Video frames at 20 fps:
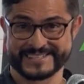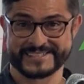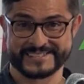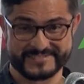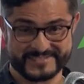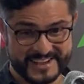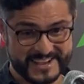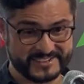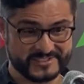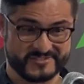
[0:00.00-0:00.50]

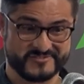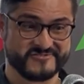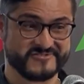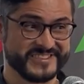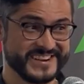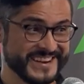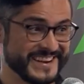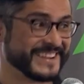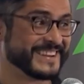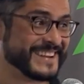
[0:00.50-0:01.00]
Yes, that's
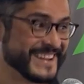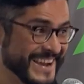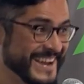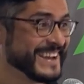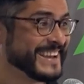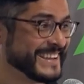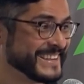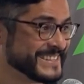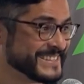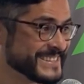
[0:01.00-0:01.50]
really
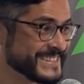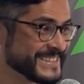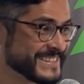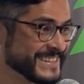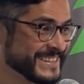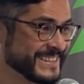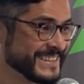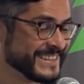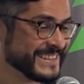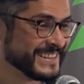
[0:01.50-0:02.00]

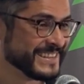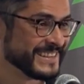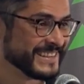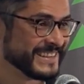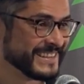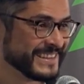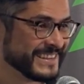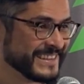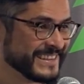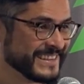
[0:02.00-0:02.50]
nice.
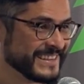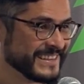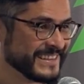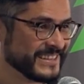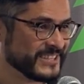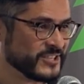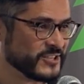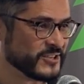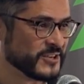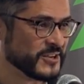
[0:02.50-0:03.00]

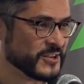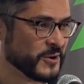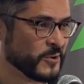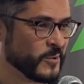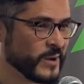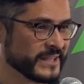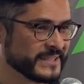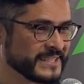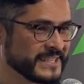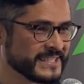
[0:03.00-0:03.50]
Do you
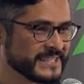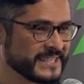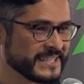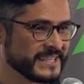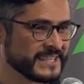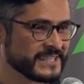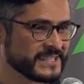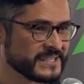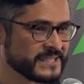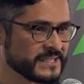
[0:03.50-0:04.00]
know what
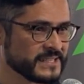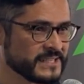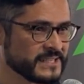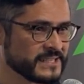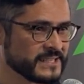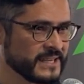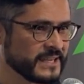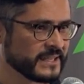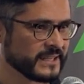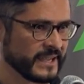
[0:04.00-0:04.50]
it is?
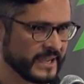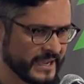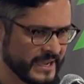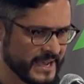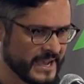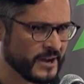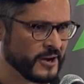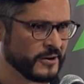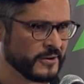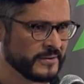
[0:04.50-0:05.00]
I said,
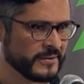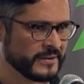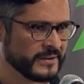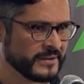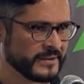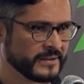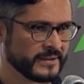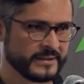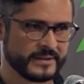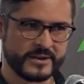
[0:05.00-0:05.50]

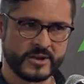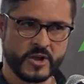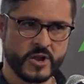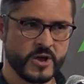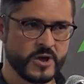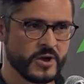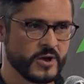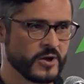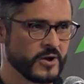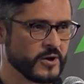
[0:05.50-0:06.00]
cow?
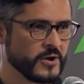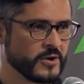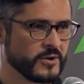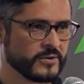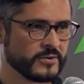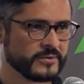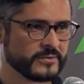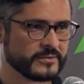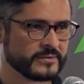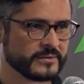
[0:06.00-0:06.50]

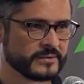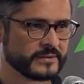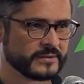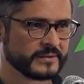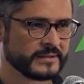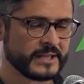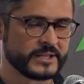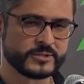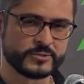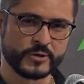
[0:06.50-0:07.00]
No.
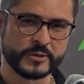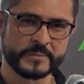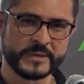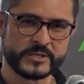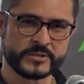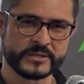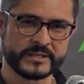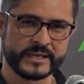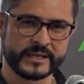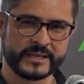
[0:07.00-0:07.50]
They
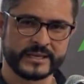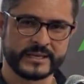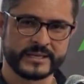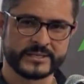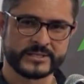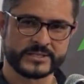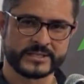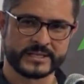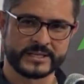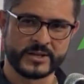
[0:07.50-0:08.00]
took me to the
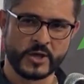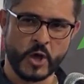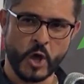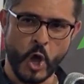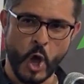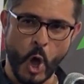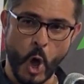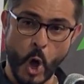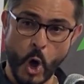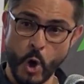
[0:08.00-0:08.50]

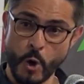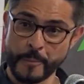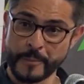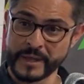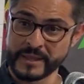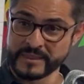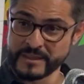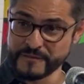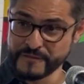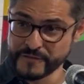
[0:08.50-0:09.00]
kitchen,
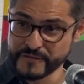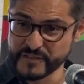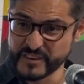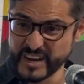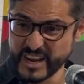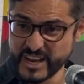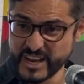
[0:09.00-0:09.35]
opened the